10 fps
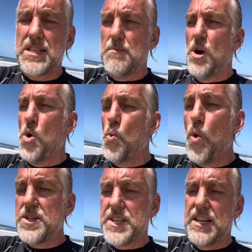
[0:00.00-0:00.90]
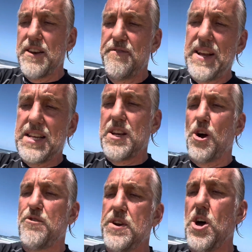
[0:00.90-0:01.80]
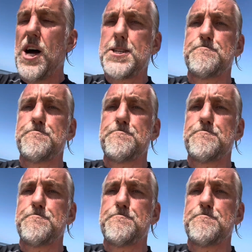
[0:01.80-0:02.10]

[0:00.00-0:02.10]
It wasn't invented overnight.